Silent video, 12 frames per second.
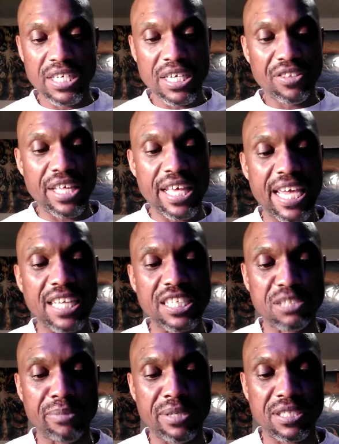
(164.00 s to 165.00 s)
The
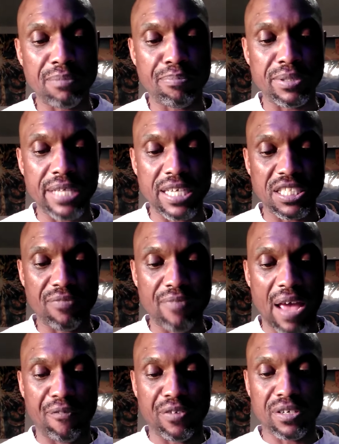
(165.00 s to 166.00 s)
Englishman is in possession of
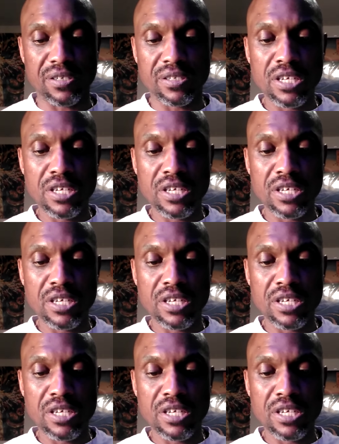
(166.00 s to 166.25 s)
Africa.